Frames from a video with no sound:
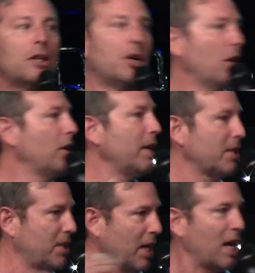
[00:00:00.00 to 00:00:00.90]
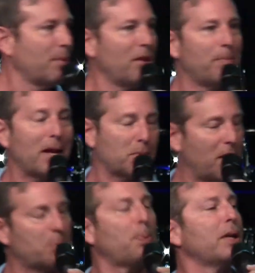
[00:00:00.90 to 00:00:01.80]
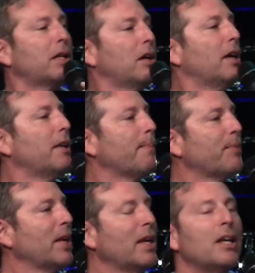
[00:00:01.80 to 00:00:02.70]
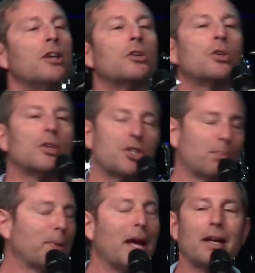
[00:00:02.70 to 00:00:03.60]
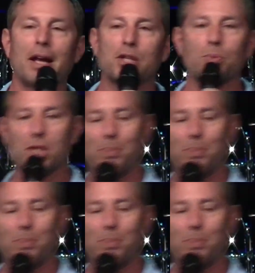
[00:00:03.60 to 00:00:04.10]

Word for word: Good is the enemy of best. Well, that's pretty good. Christian, and I just